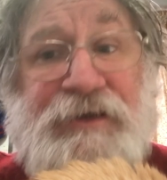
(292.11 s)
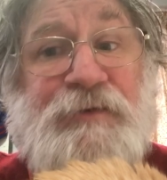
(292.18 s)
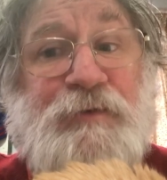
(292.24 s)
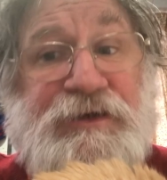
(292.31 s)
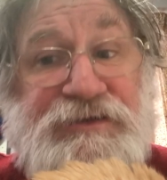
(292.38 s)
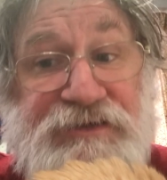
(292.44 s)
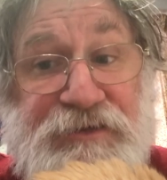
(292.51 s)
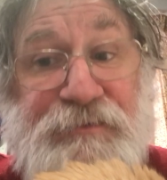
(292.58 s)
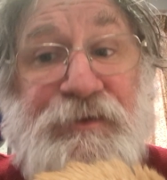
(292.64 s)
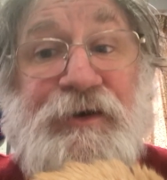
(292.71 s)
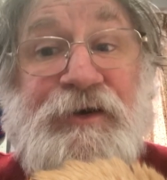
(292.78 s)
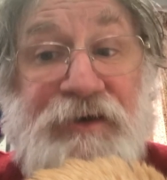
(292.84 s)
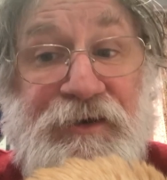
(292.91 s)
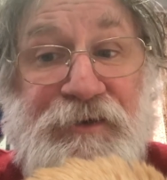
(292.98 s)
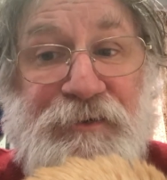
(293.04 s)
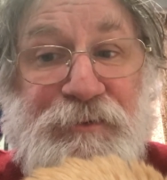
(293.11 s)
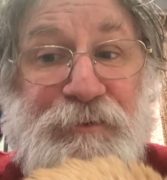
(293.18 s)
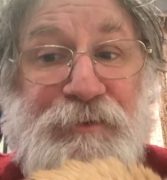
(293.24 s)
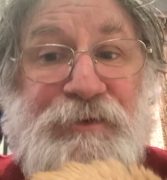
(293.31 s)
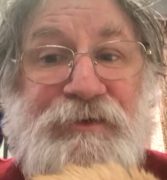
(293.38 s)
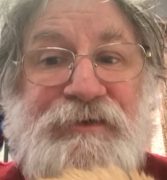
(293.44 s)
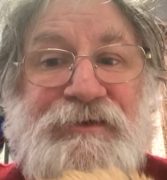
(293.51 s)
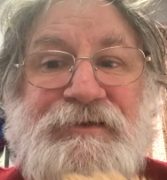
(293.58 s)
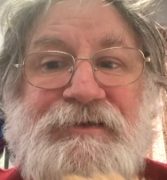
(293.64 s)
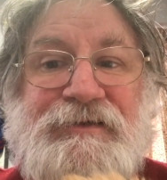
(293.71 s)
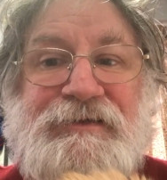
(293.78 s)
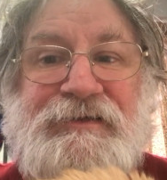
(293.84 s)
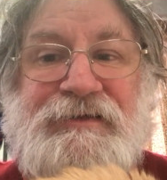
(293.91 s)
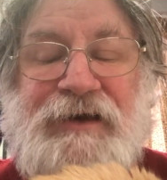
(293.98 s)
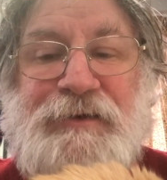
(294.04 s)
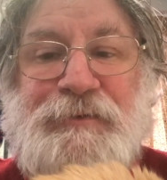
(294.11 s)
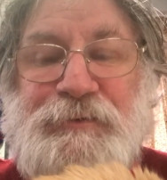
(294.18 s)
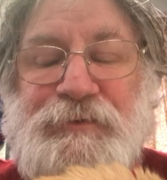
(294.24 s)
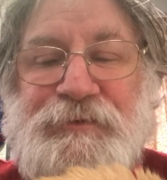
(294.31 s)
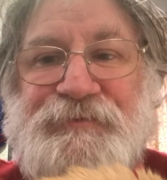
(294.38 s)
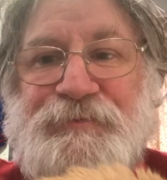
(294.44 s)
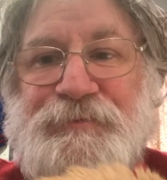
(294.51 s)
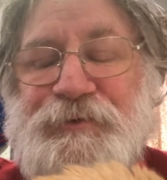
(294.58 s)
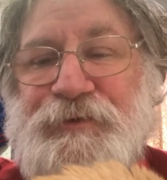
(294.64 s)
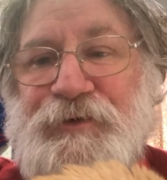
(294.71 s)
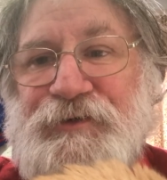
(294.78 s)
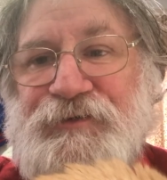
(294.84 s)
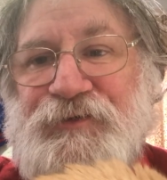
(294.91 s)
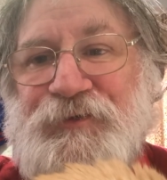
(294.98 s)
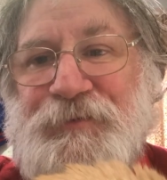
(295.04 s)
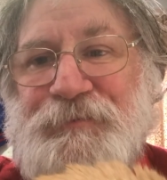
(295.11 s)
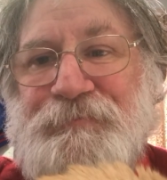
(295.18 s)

We don't know how all of them crossed.